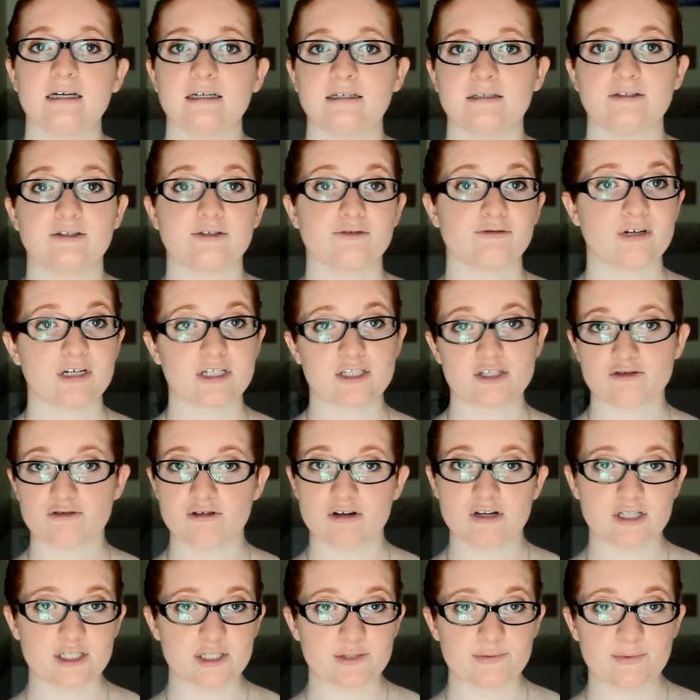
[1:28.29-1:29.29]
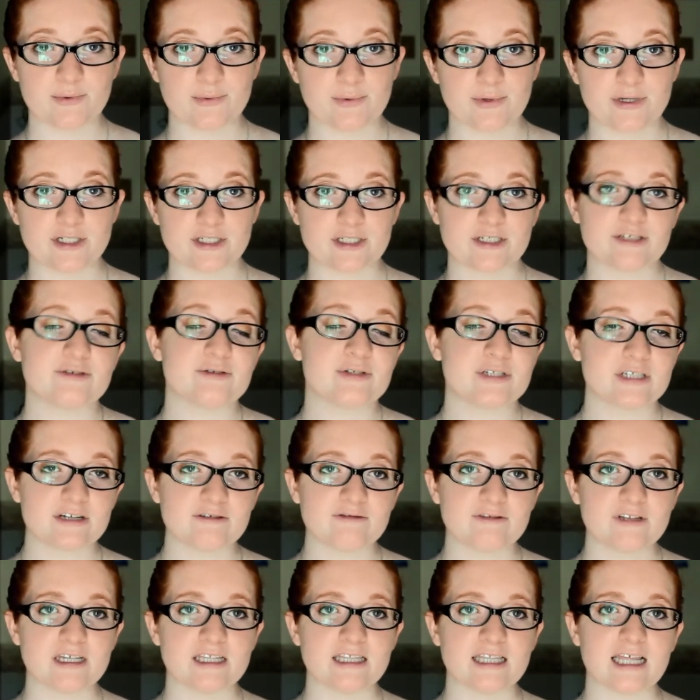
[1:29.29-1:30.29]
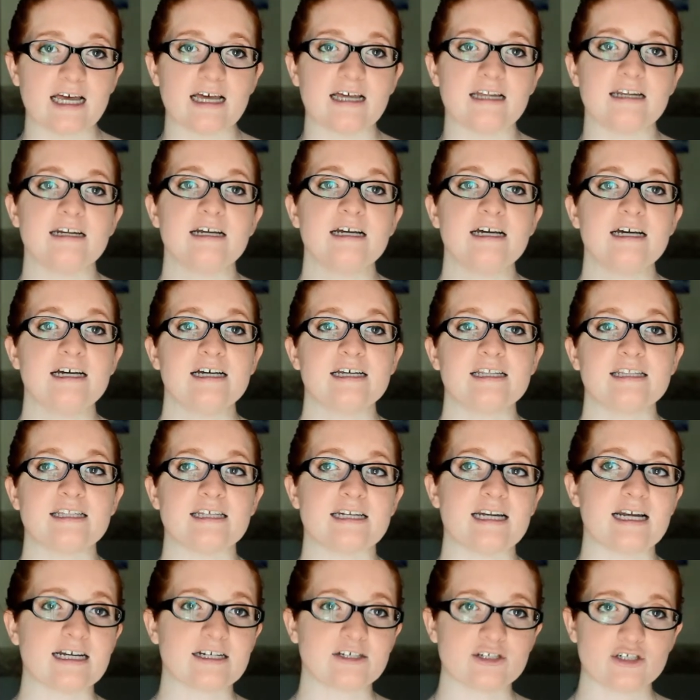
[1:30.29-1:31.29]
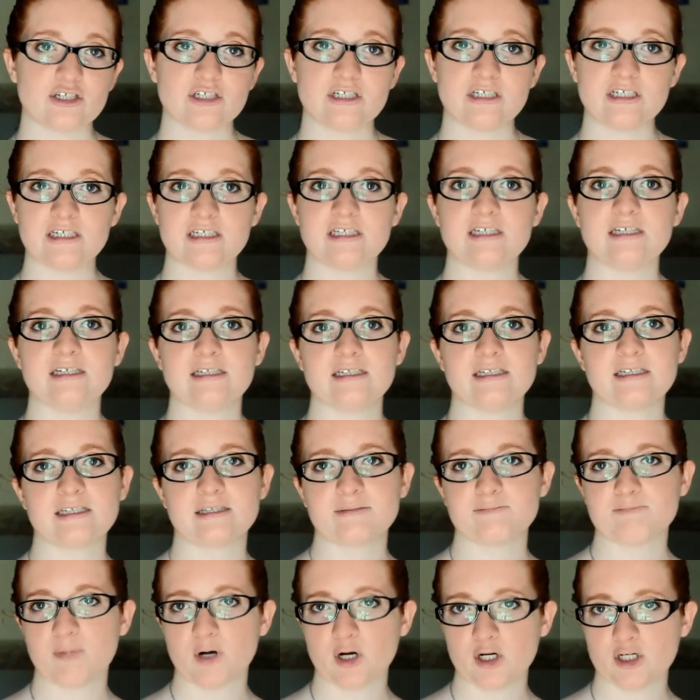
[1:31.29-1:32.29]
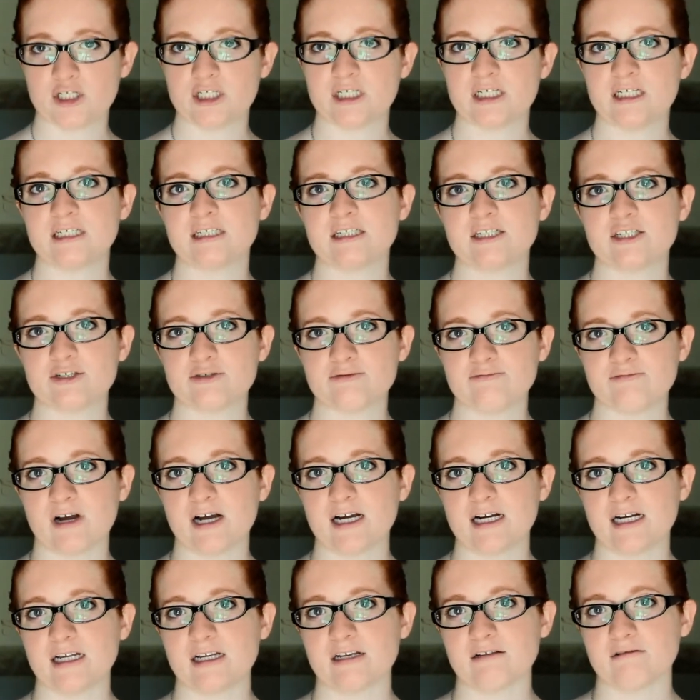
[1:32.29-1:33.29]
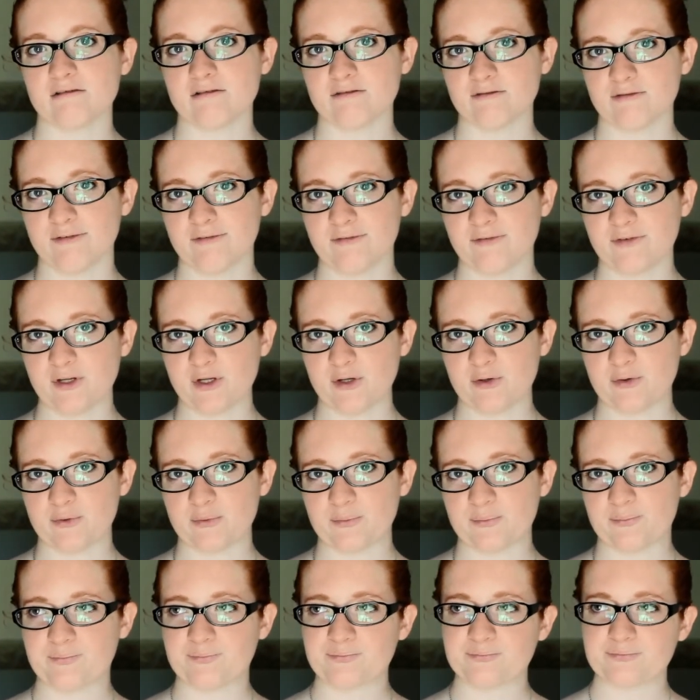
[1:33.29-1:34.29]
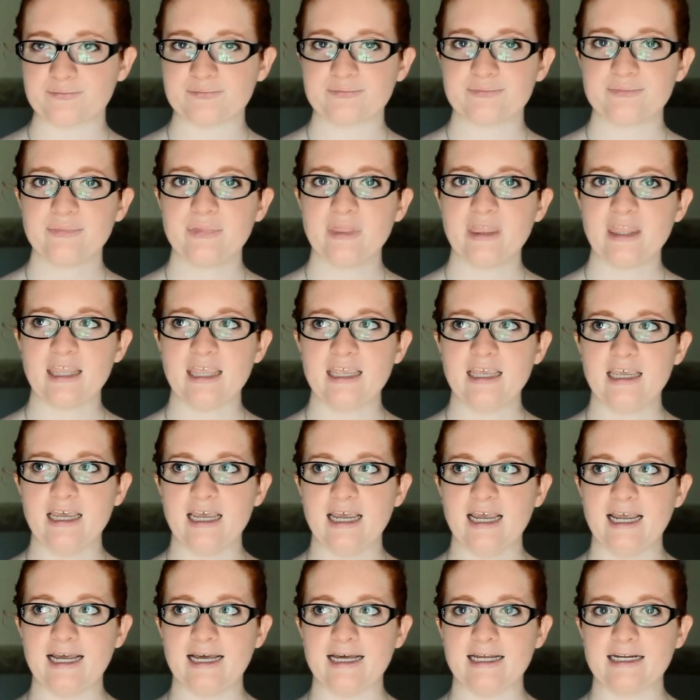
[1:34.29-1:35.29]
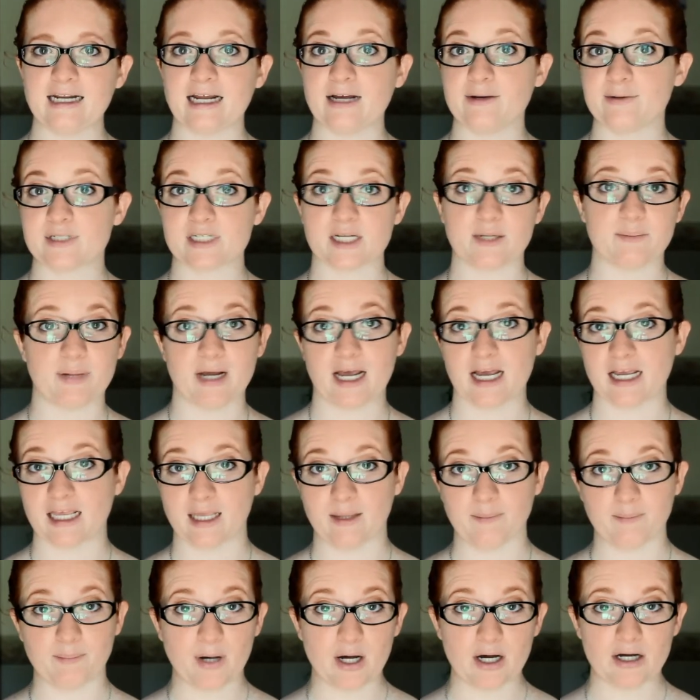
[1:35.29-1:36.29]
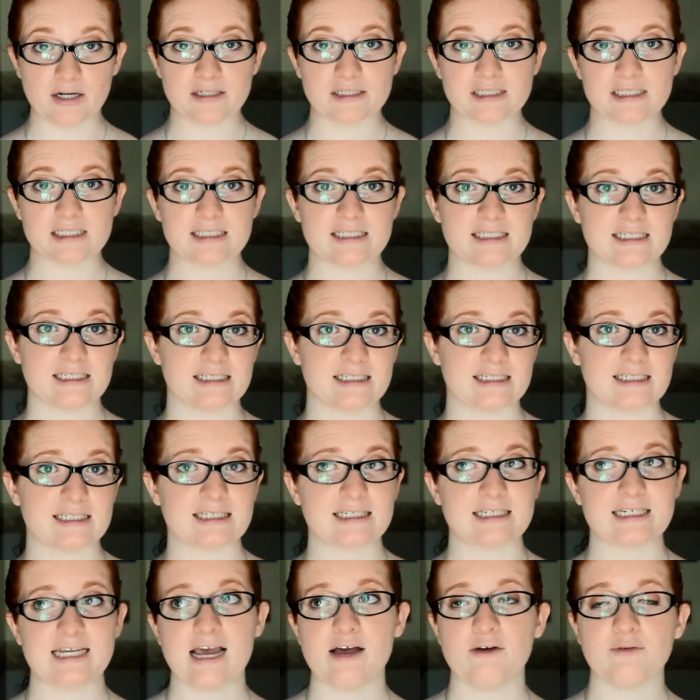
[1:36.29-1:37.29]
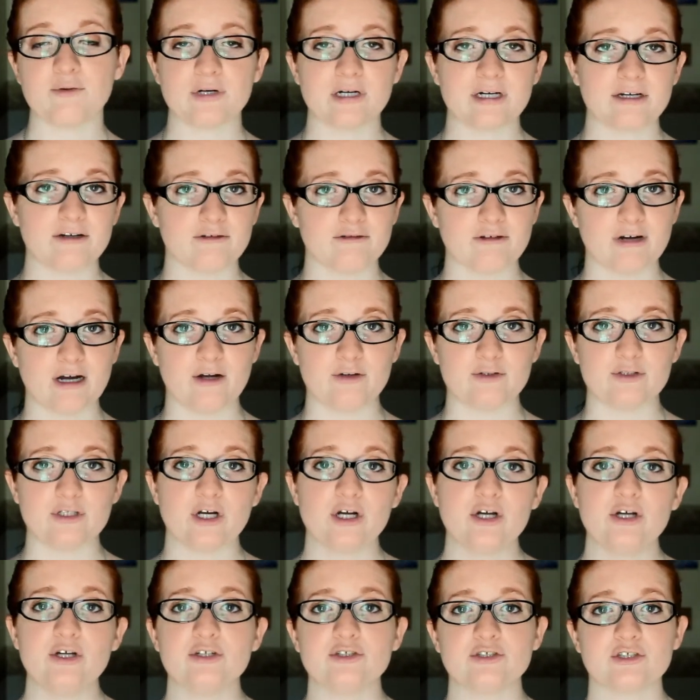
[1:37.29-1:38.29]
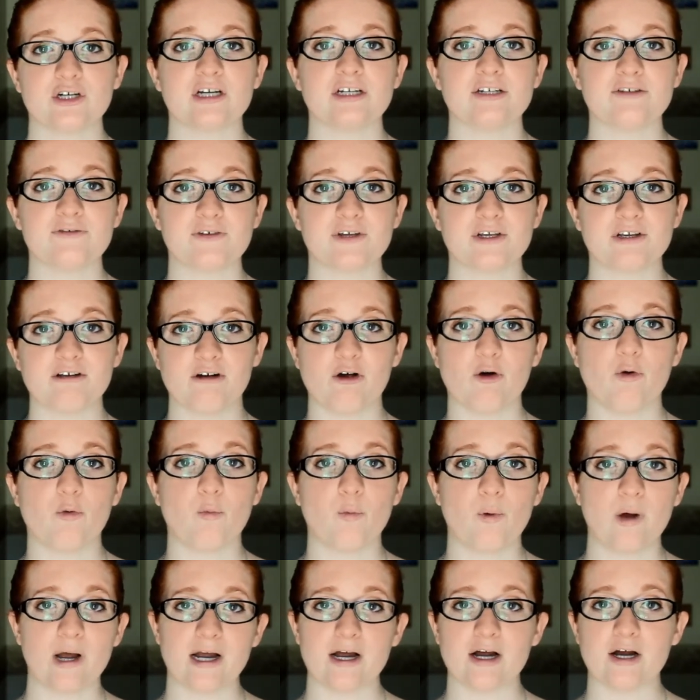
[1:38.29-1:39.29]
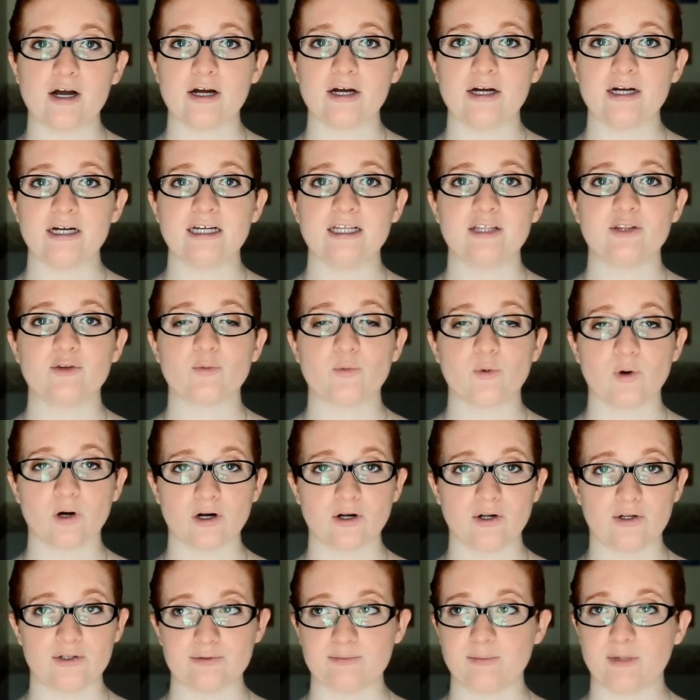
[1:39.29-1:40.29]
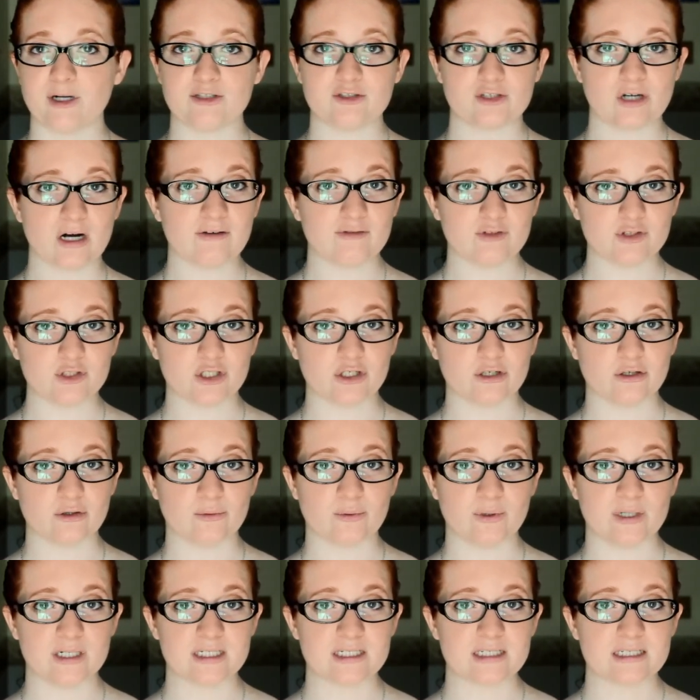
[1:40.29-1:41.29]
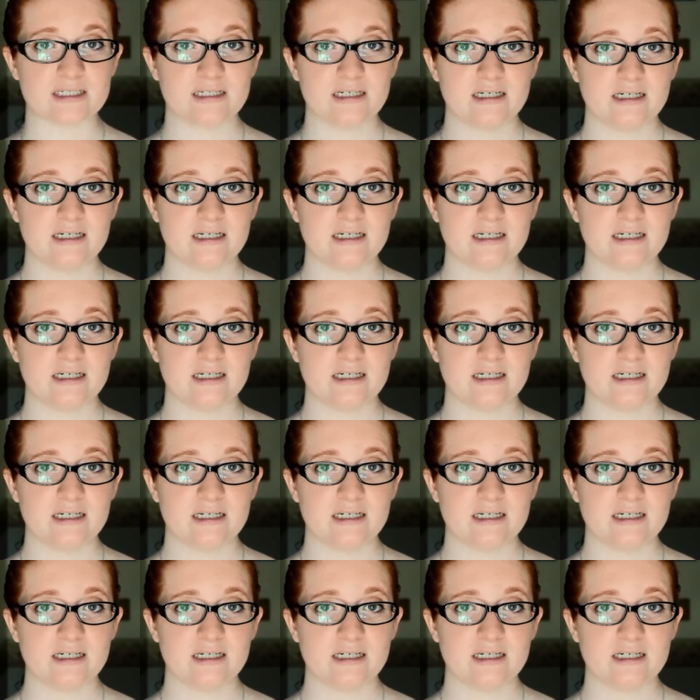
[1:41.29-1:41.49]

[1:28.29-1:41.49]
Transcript: the restaurants we went to, stuff like that, that actually is pertinent to writing a review. And I was unpacking boxes and scouring around trying to figure out where in the world my travel journal was.